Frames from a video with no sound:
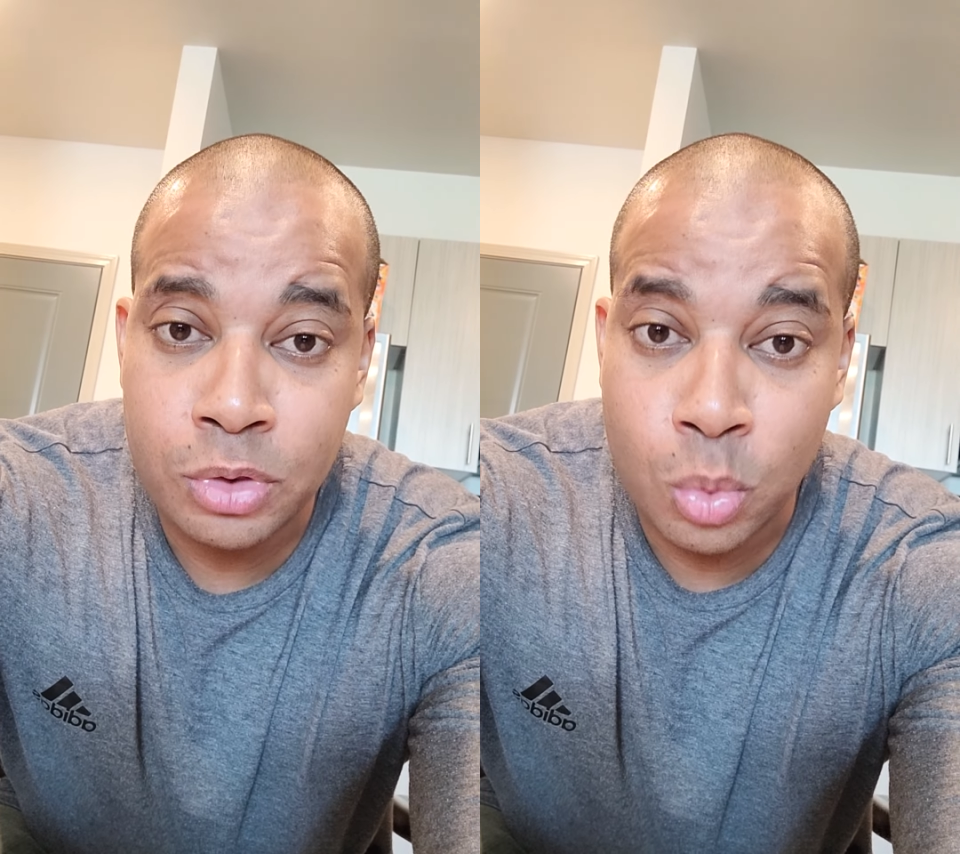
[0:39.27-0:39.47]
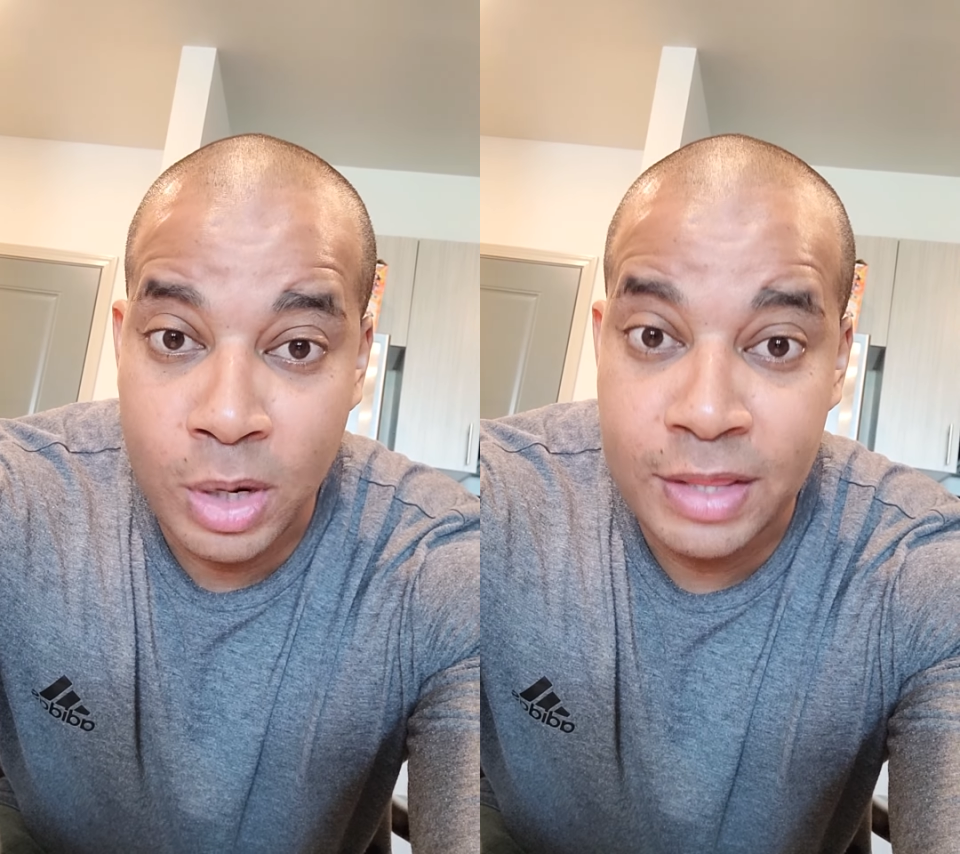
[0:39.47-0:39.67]

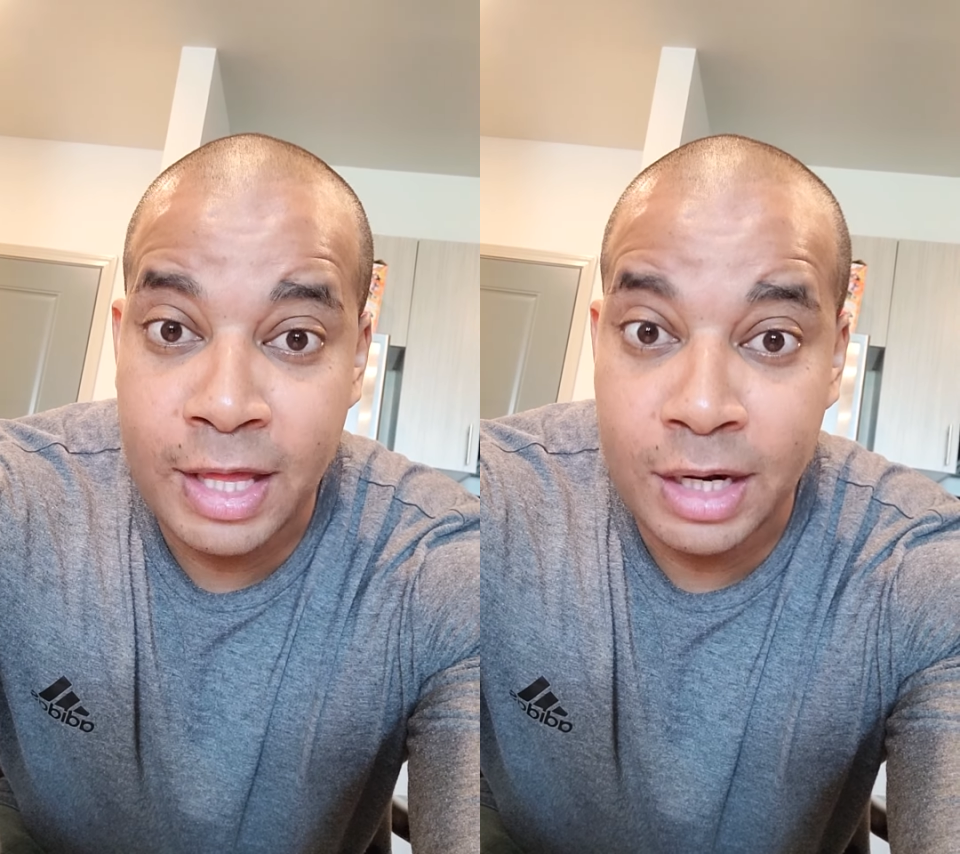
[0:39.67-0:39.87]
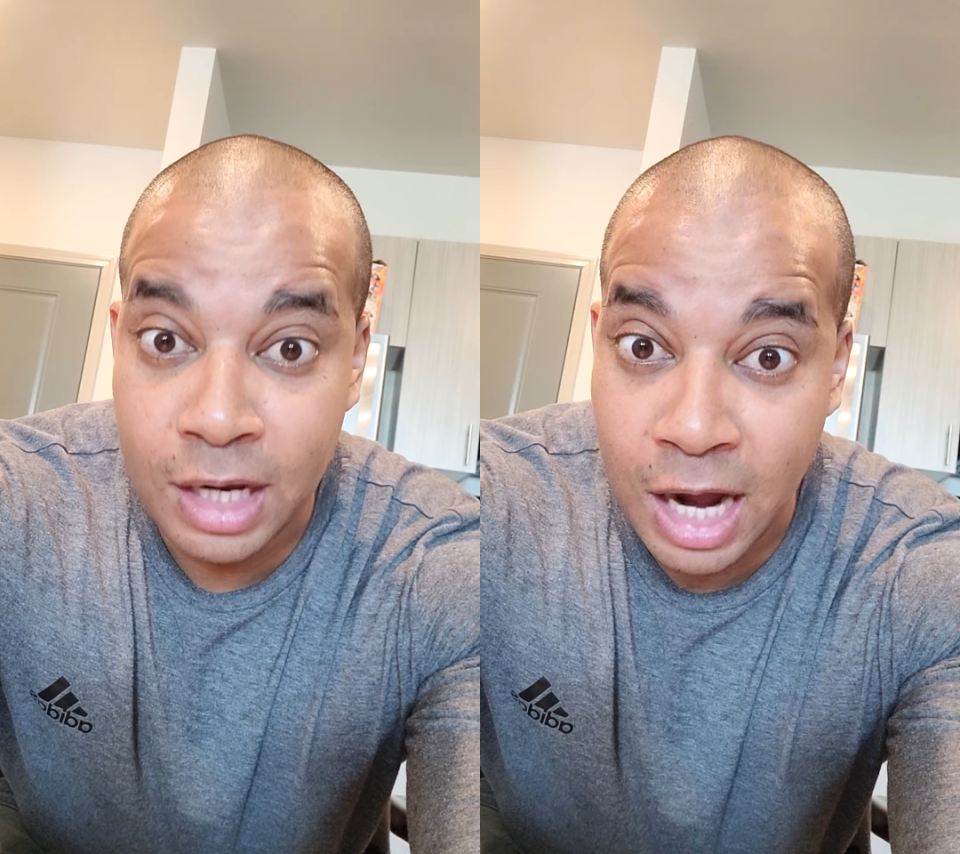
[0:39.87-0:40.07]
the way
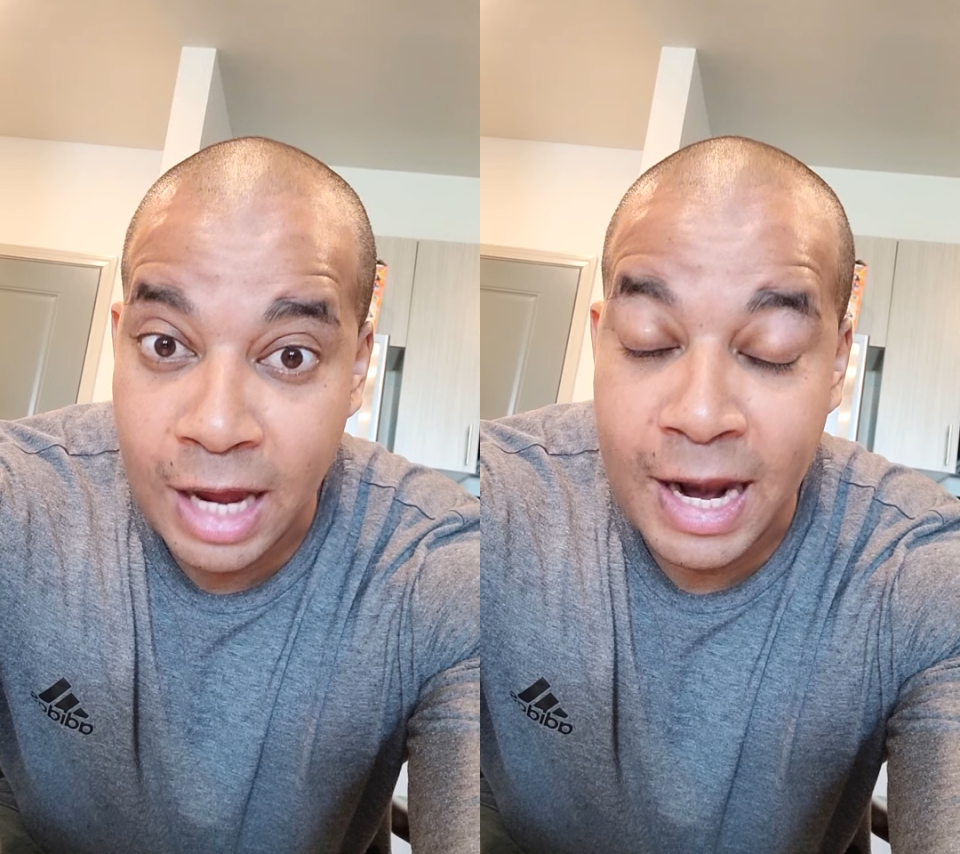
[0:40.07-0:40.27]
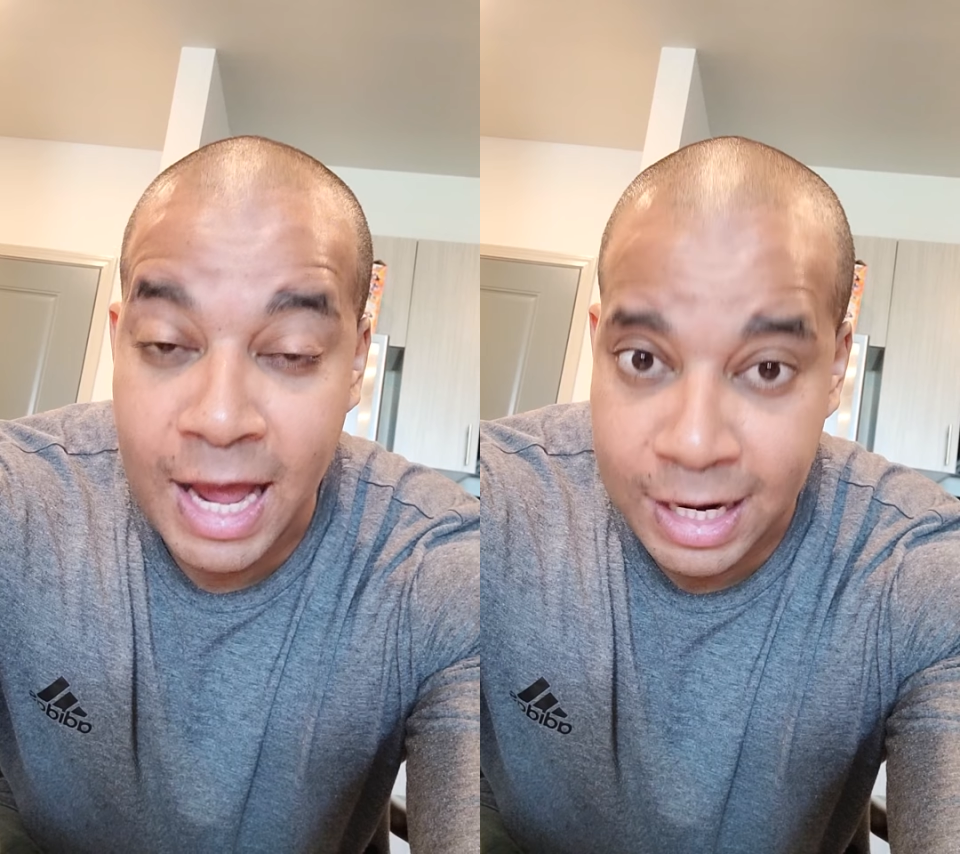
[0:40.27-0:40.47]
that
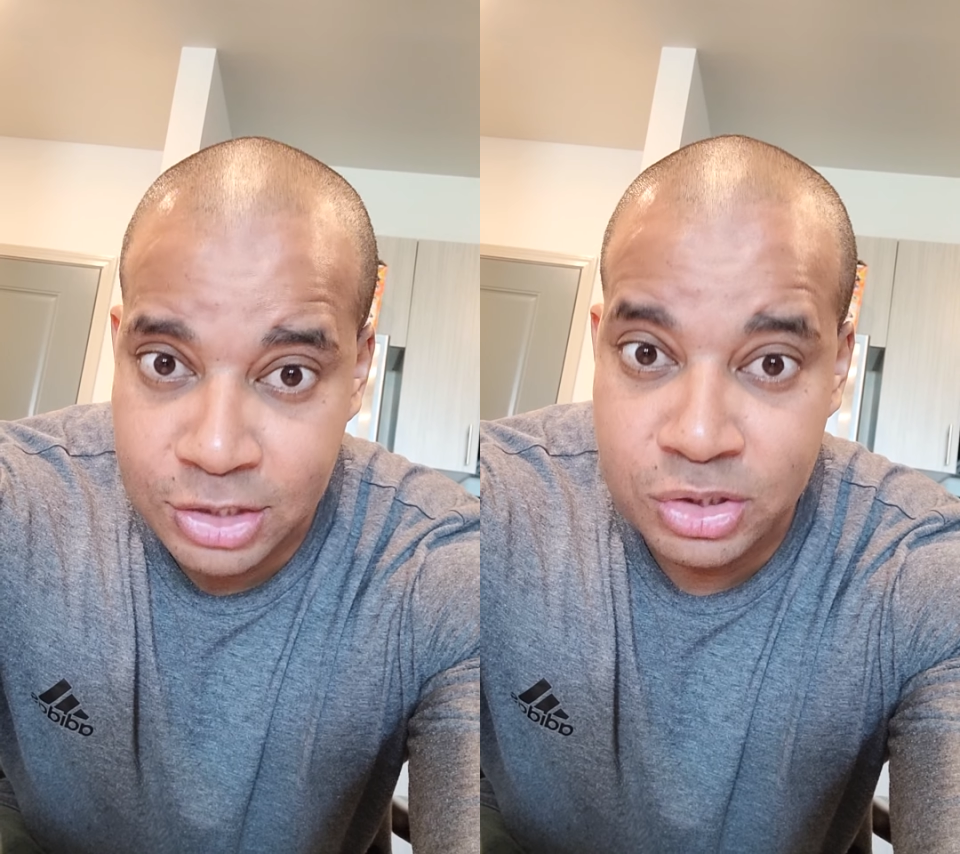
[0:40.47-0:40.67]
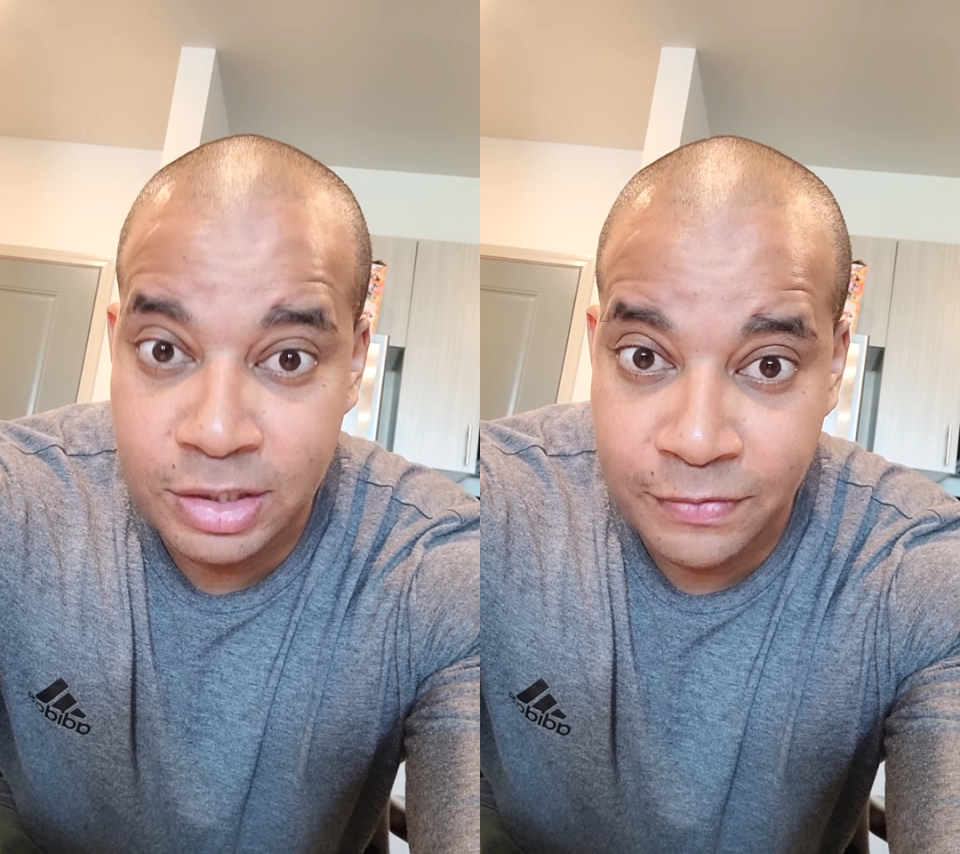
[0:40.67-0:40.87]
God
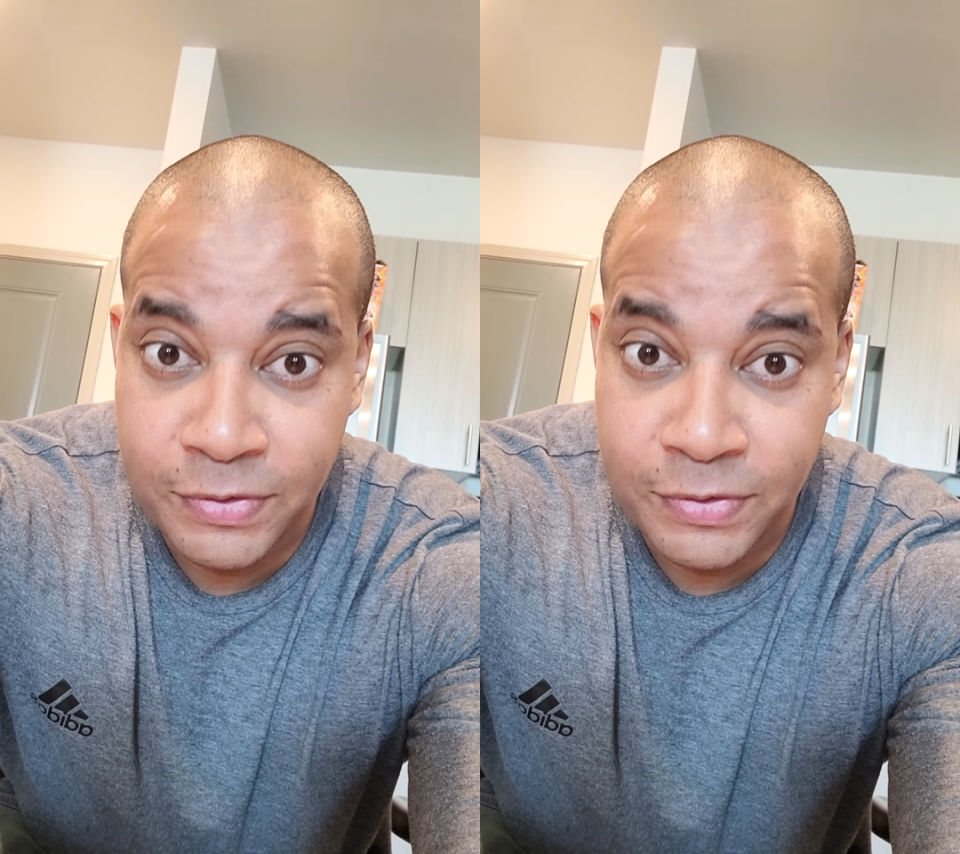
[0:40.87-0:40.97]
actually